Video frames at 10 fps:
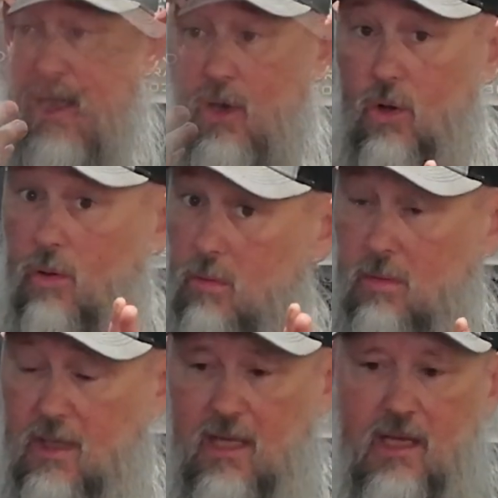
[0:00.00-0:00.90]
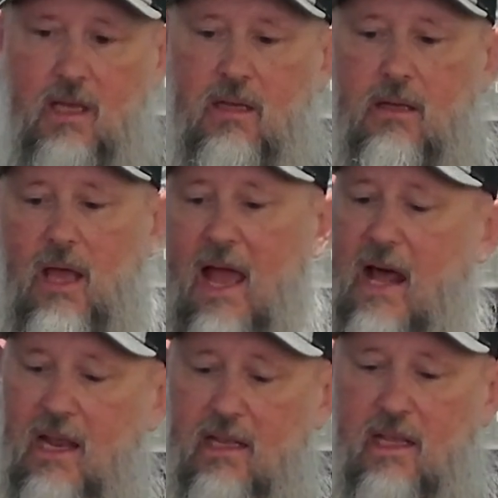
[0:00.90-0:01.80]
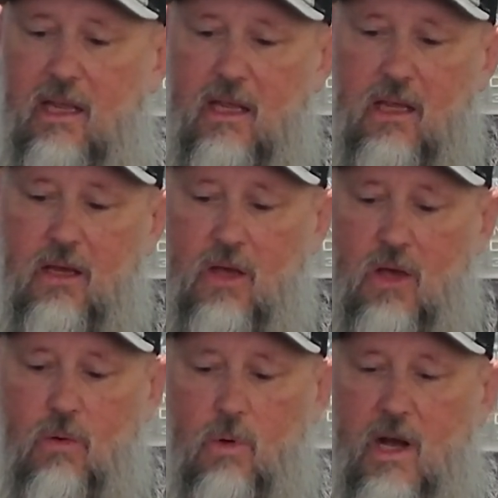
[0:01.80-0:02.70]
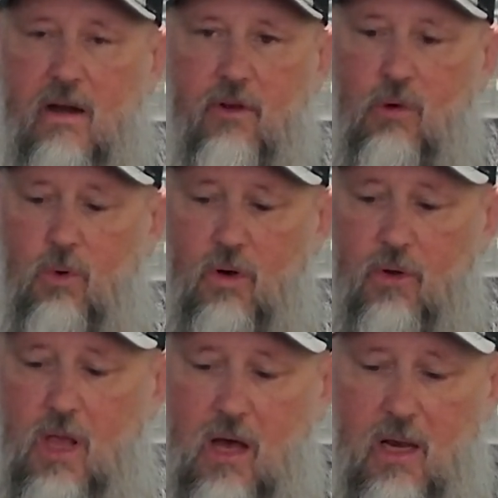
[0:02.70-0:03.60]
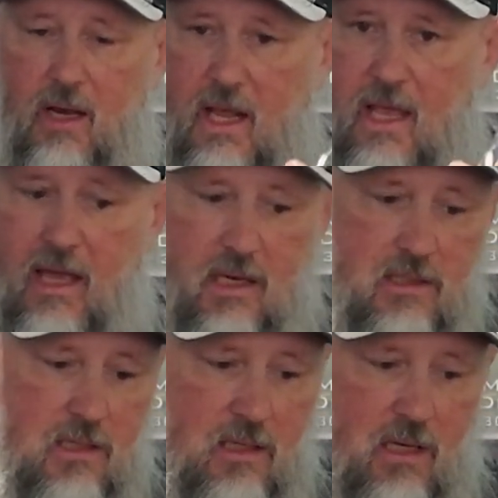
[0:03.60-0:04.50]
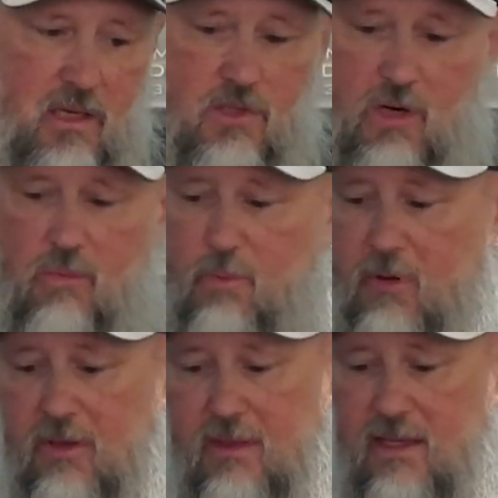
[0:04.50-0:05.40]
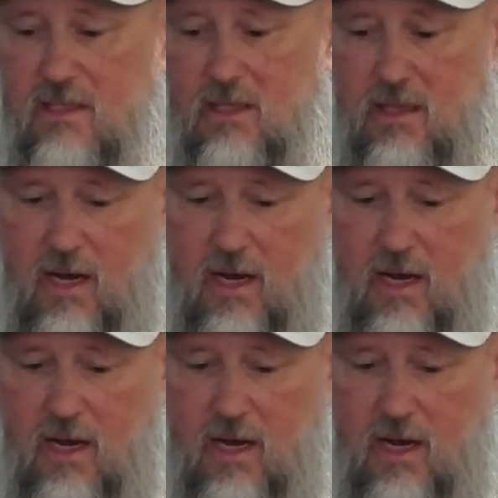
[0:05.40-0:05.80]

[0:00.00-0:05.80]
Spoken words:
L key, Allen key, whatever you want to call it, hex. So I'm gonna put these in